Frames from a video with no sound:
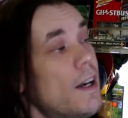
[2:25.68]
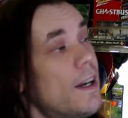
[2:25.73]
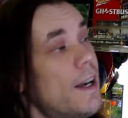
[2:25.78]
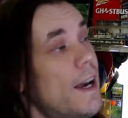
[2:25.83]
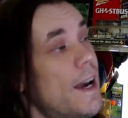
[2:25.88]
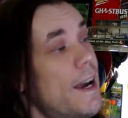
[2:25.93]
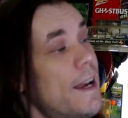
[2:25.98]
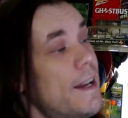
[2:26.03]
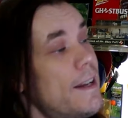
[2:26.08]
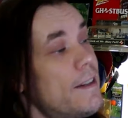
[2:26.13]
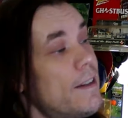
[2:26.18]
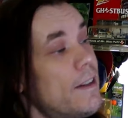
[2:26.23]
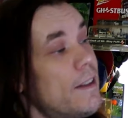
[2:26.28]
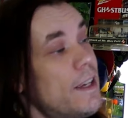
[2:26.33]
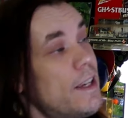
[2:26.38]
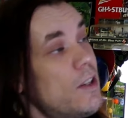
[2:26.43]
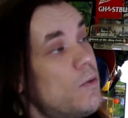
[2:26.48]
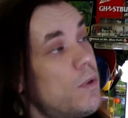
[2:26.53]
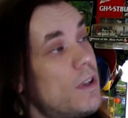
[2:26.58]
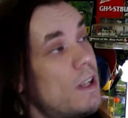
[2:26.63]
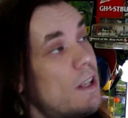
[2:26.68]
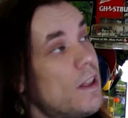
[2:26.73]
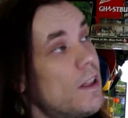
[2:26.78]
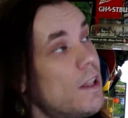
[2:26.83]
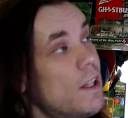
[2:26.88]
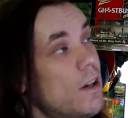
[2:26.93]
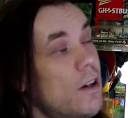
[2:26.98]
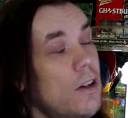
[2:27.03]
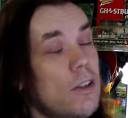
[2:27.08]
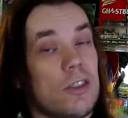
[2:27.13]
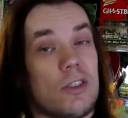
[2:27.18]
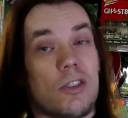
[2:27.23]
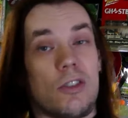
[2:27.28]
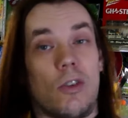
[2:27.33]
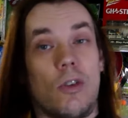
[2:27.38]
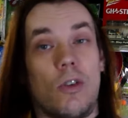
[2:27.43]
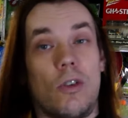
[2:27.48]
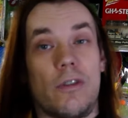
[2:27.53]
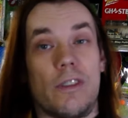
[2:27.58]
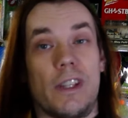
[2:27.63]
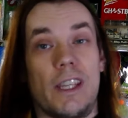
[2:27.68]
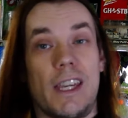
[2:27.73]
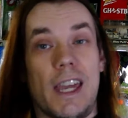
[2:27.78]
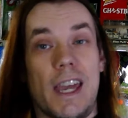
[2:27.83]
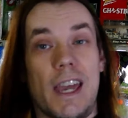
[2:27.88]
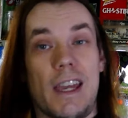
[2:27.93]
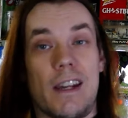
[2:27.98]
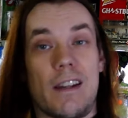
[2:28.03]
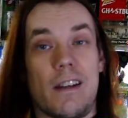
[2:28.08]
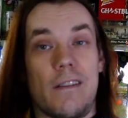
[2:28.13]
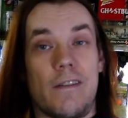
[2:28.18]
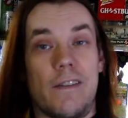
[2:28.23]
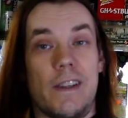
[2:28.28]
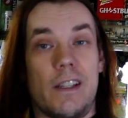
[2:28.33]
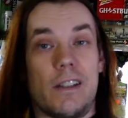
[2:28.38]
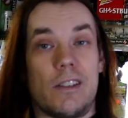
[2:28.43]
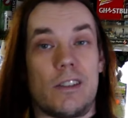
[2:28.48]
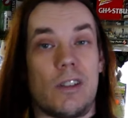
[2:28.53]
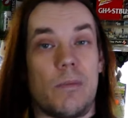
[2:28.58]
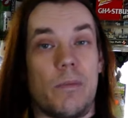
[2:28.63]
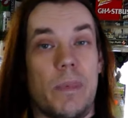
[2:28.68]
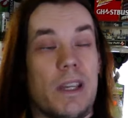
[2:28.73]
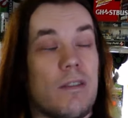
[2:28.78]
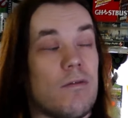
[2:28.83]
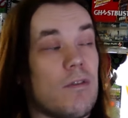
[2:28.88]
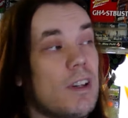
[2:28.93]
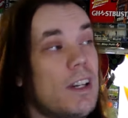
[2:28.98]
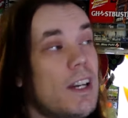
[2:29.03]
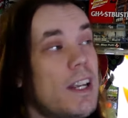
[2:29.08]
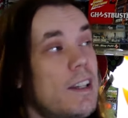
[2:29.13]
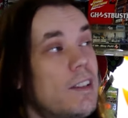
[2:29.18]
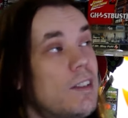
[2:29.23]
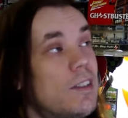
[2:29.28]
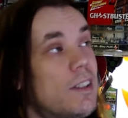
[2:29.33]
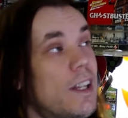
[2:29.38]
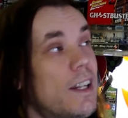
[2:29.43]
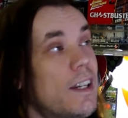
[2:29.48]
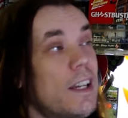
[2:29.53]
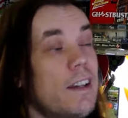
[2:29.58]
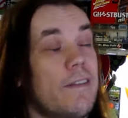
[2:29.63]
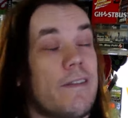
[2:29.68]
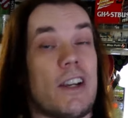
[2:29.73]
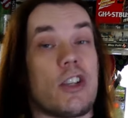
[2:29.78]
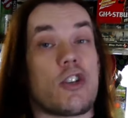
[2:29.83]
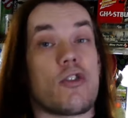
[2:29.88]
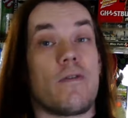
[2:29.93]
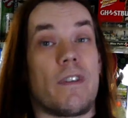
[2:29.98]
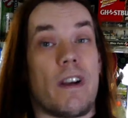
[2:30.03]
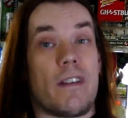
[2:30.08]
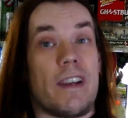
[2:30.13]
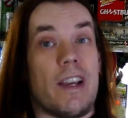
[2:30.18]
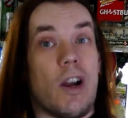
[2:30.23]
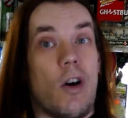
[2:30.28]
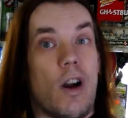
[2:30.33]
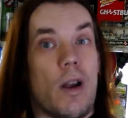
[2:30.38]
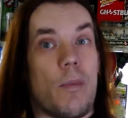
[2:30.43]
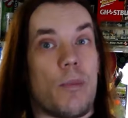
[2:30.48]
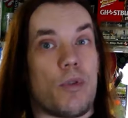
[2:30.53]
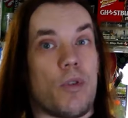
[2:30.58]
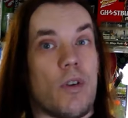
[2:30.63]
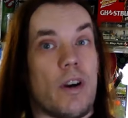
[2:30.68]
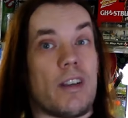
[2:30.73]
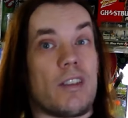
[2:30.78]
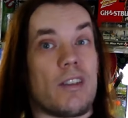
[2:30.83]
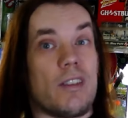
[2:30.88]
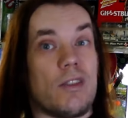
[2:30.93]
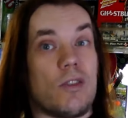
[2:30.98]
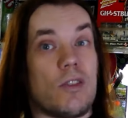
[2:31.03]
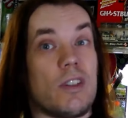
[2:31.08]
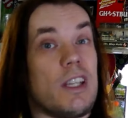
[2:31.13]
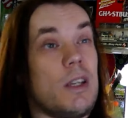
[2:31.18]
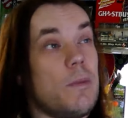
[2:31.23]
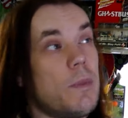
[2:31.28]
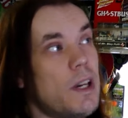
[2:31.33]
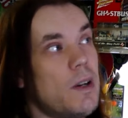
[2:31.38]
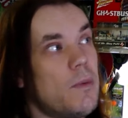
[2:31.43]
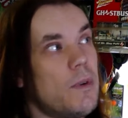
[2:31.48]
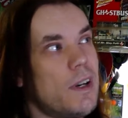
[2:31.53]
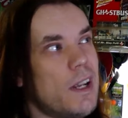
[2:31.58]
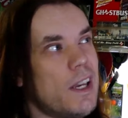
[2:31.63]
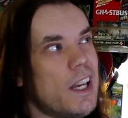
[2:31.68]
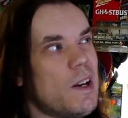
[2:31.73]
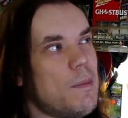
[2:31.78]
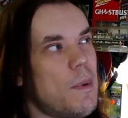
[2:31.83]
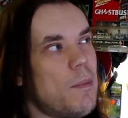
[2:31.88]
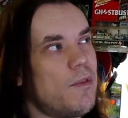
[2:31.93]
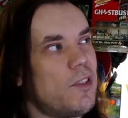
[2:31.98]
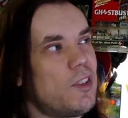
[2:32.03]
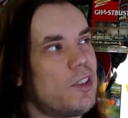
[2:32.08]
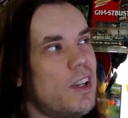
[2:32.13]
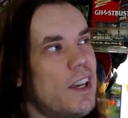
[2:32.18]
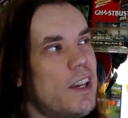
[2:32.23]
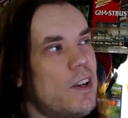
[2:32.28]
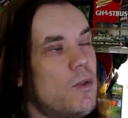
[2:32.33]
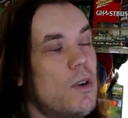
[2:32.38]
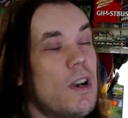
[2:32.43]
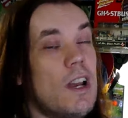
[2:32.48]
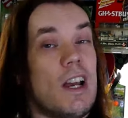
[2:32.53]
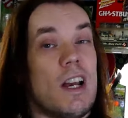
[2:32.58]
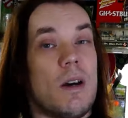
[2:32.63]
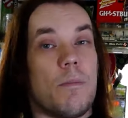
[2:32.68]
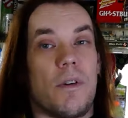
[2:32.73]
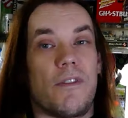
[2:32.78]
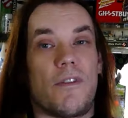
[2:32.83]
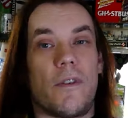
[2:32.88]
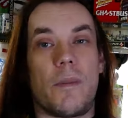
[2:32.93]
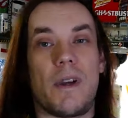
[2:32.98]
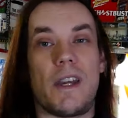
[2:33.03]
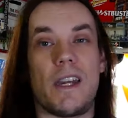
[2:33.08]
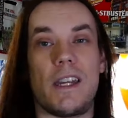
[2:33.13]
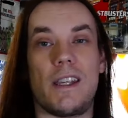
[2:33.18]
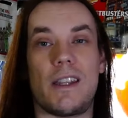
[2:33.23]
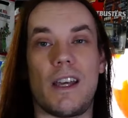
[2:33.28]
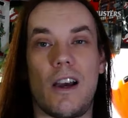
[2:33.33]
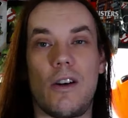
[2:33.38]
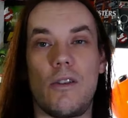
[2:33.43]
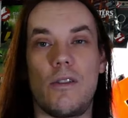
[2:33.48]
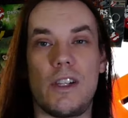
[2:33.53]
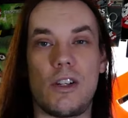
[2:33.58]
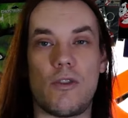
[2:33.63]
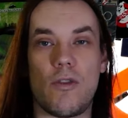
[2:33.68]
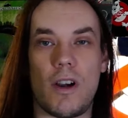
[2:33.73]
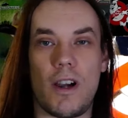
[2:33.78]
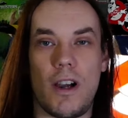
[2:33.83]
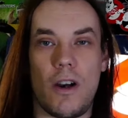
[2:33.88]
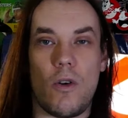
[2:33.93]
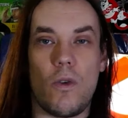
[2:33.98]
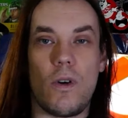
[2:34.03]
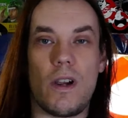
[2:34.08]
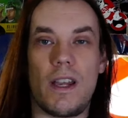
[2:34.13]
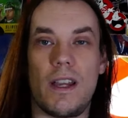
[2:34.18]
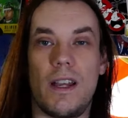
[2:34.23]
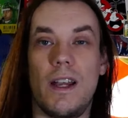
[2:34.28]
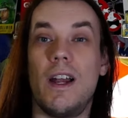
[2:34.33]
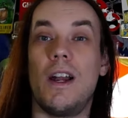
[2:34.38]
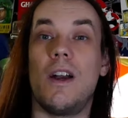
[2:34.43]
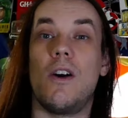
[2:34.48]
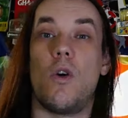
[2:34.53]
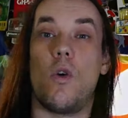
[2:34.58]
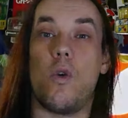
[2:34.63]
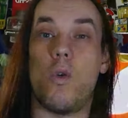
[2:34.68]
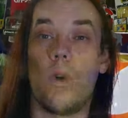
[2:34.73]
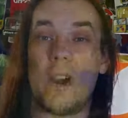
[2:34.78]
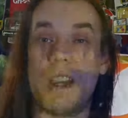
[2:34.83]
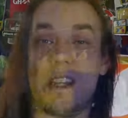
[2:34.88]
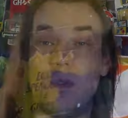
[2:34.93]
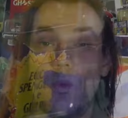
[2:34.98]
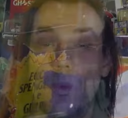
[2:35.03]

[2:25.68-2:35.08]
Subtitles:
and these were the last of the Kenner figures to be released, and they fetch very high prices on eBay when they come up for sale. But for me, the Holy Grail always